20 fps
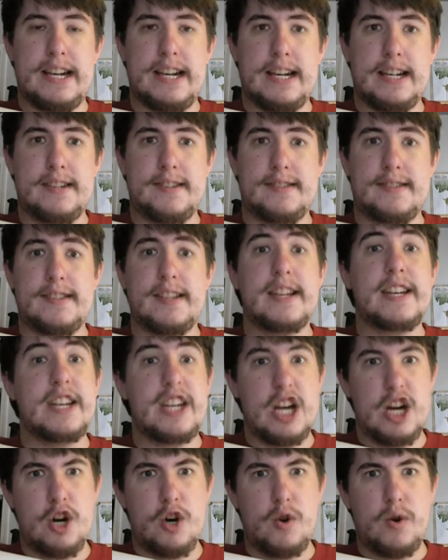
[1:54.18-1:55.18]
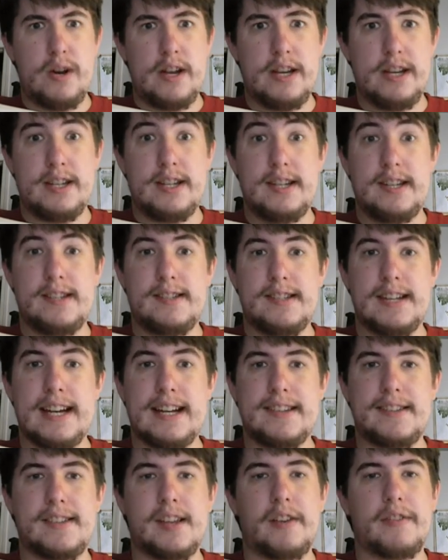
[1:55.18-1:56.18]
Because, no, she's
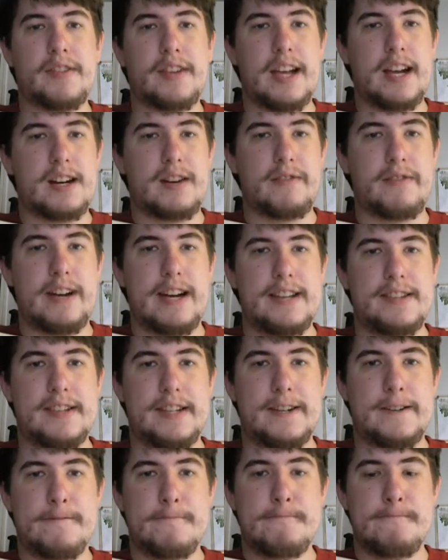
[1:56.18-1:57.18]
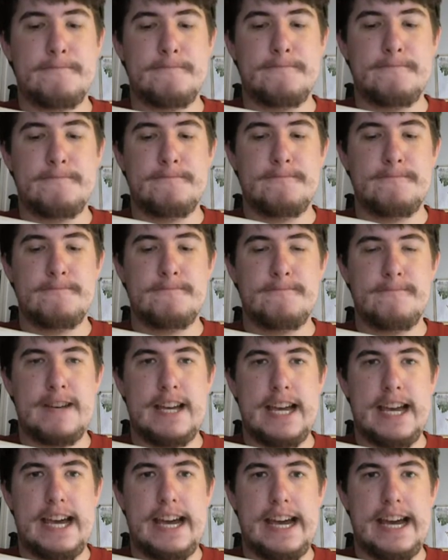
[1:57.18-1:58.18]
not self-sacrificing.
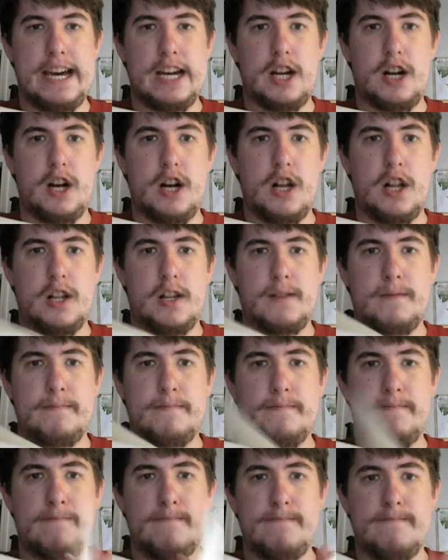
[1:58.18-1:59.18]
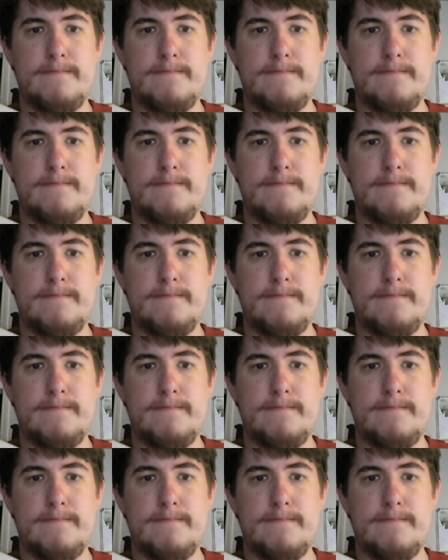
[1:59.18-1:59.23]
At all.